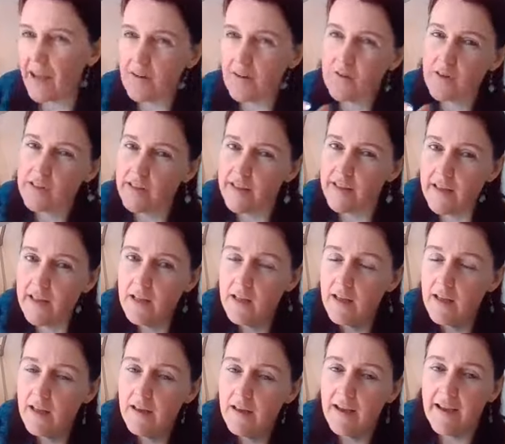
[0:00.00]
that really,
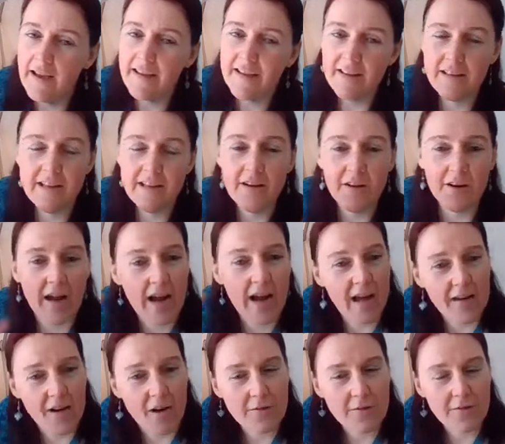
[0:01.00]
I can hear
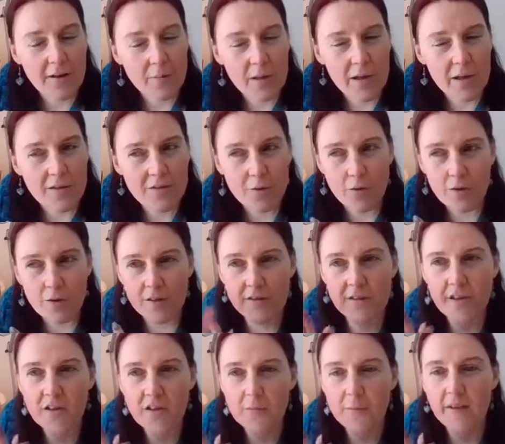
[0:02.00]
Anne, our family historian,
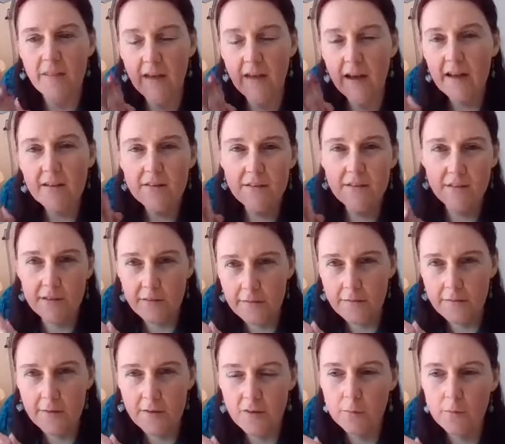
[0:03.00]
saying to me, that is the
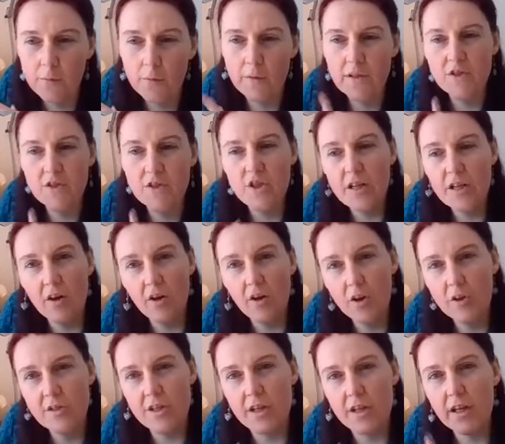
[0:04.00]
difference between
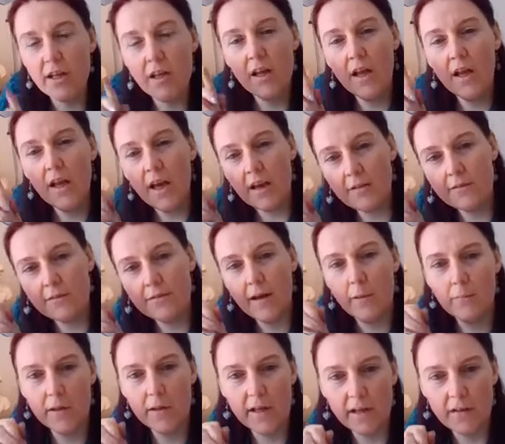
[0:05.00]
genealogy and
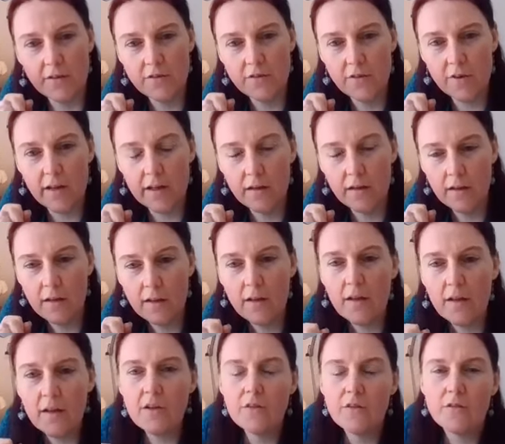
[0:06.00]
family history.
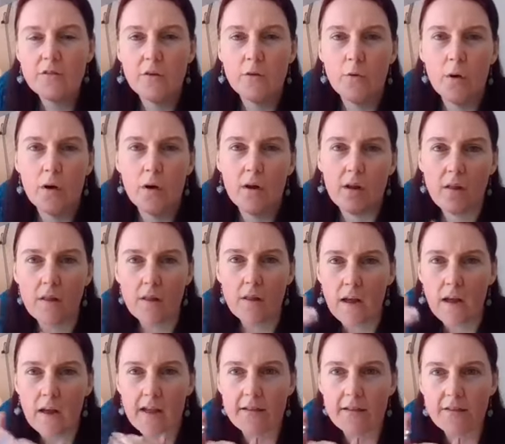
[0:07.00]
So
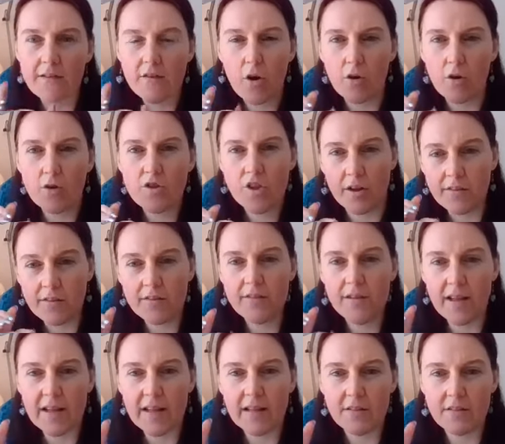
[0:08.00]
it's not just
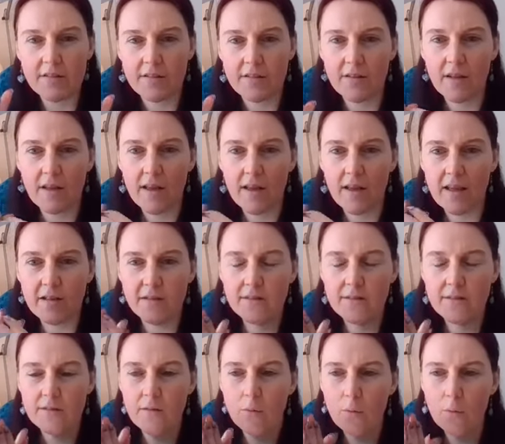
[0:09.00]
dates.
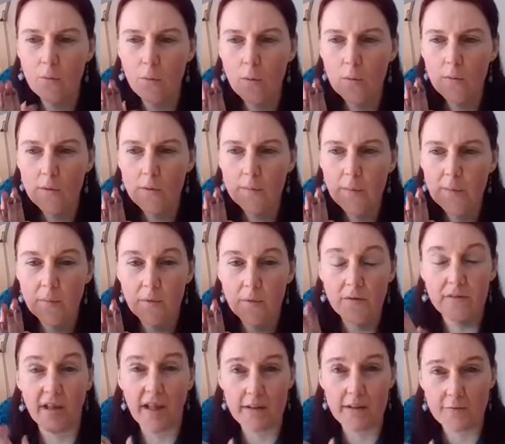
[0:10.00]
It's what were
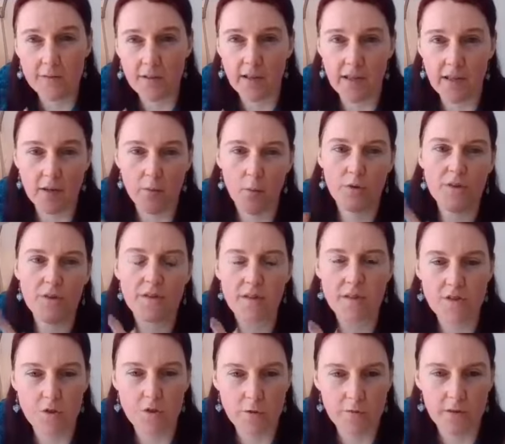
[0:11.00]
people's lives like? What did
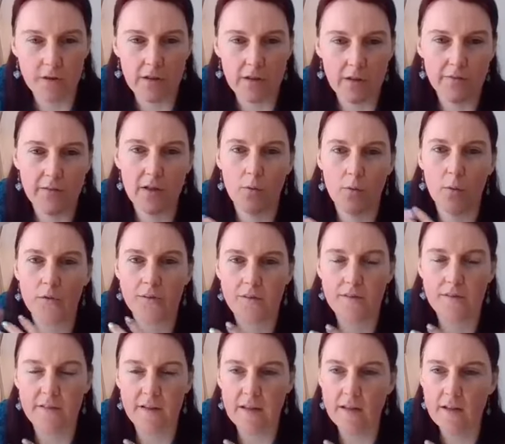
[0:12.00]
they do for a living? What
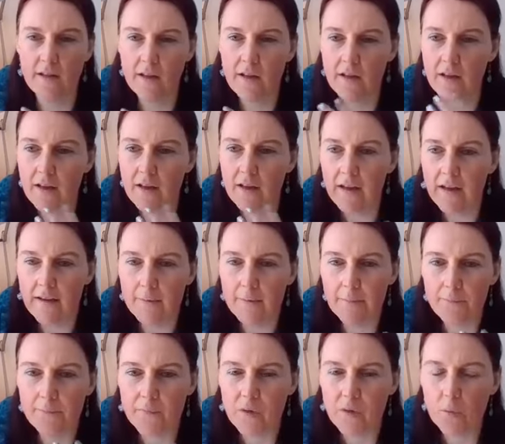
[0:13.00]
did they
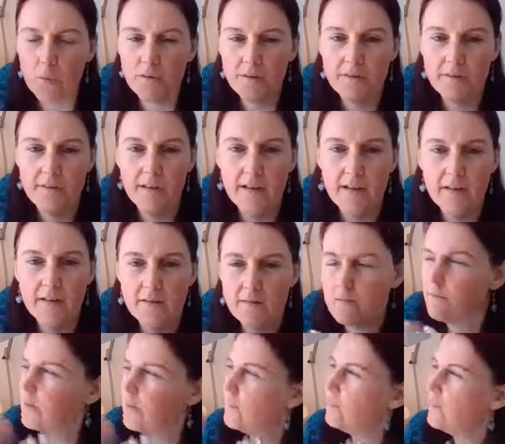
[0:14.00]

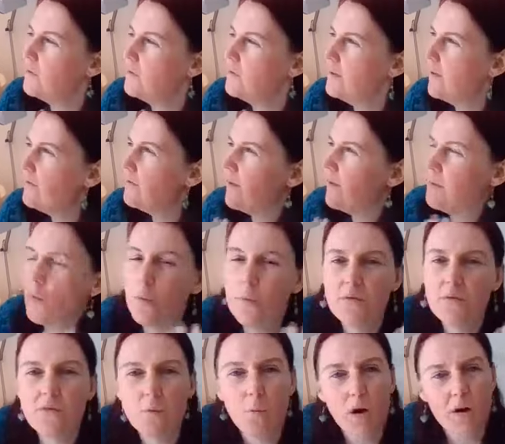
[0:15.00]
live like? What
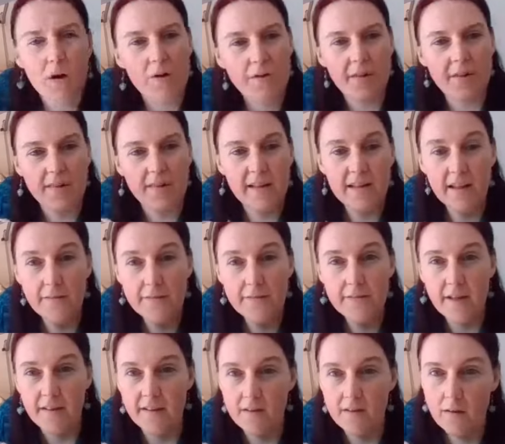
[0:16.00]
was the world that they
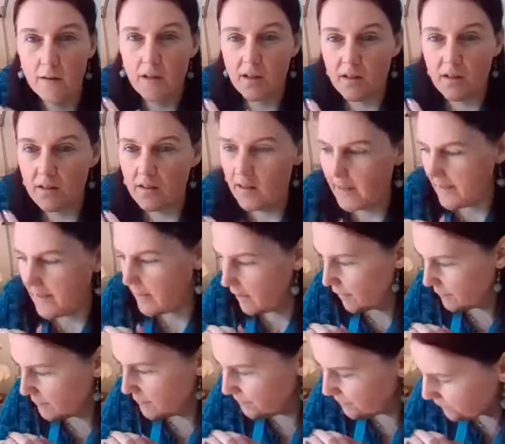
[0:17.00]
lived in like?